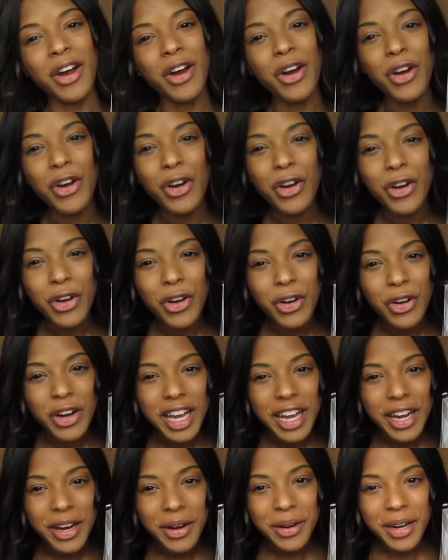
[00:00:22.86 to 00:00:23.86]
Her
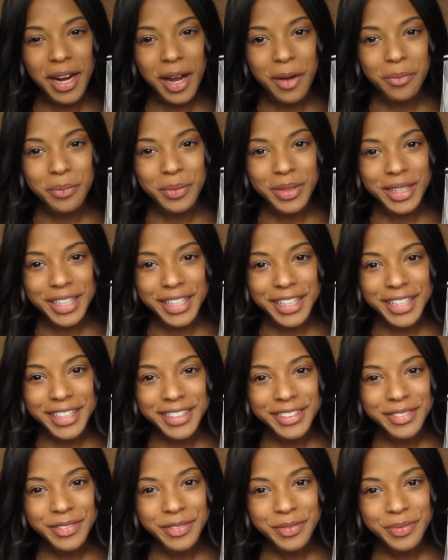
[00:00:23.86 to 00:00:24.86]
Hair Company.
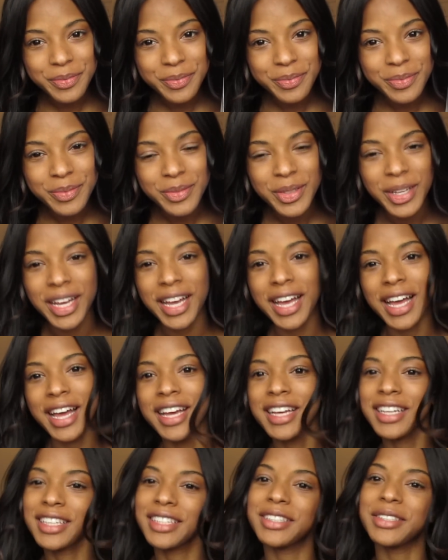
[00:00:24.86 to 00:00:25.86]

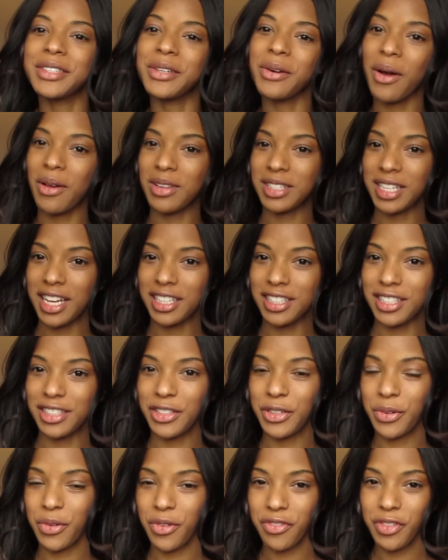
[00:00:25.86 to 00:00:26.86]
So I was asked to
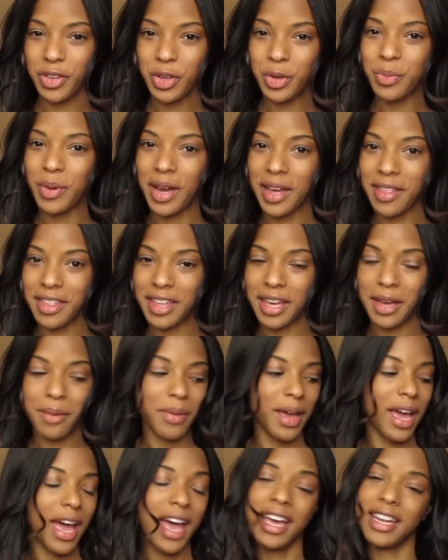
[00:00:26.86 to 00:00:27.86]
do a review by
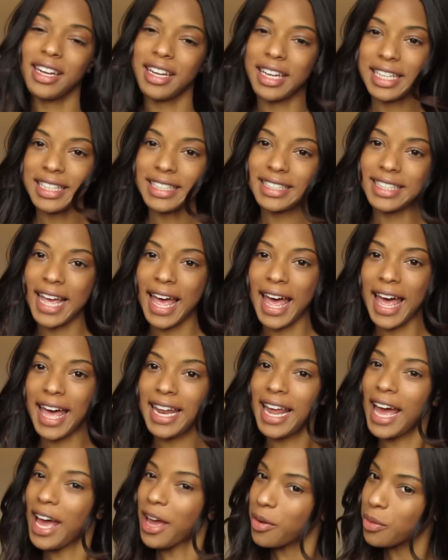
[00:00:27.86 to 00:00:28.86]
them and I said
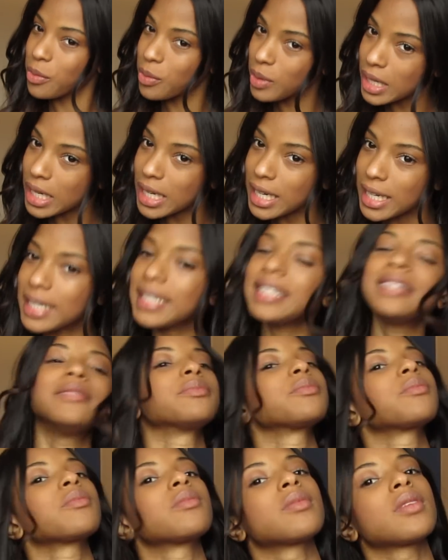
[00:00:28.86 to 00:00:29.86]
I would.
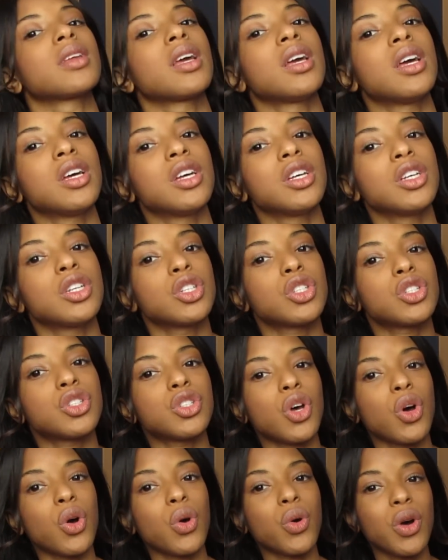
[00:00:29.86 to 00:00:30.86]

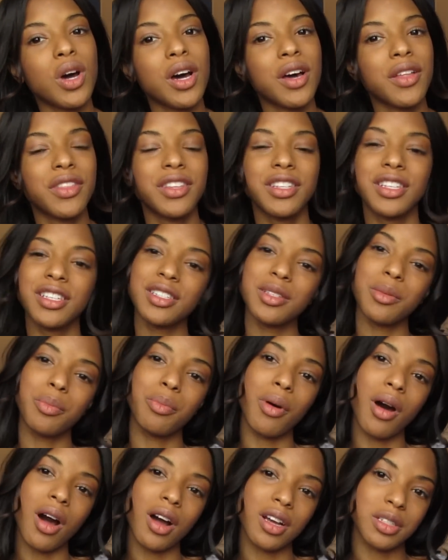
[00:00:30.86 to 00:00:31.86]
So this is the
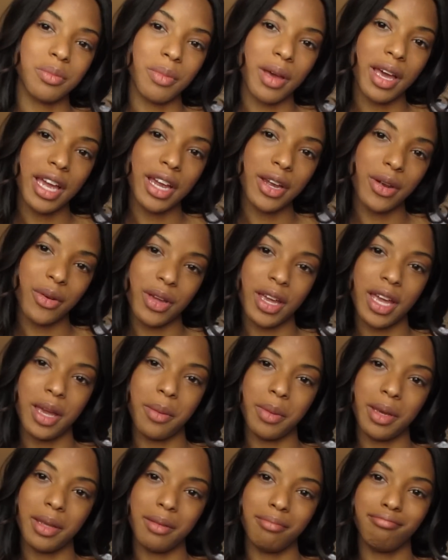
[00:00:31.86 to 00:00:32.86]
box my hair
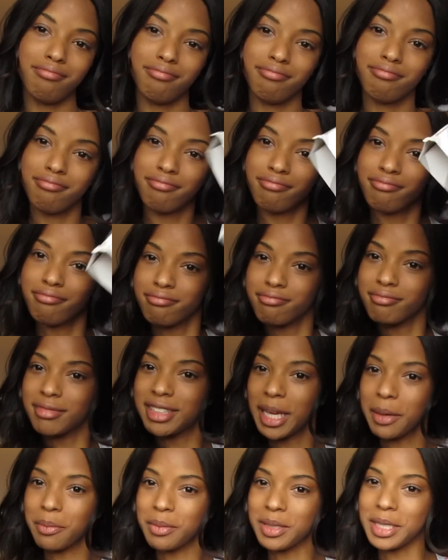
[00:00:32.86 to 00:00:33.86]
came in. It's
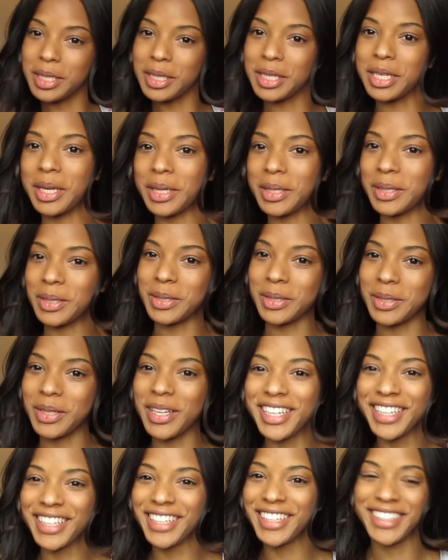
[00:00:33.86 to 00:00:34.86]
empty because
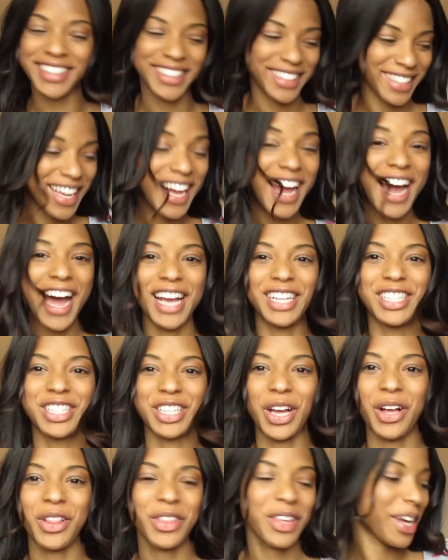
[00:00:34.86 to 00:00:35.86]
I
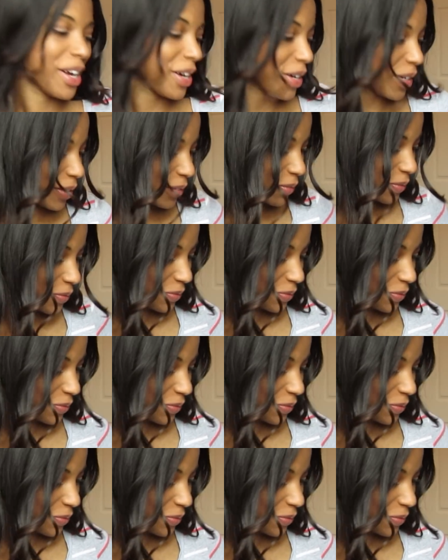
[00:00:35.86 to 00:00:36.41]
took out the hair.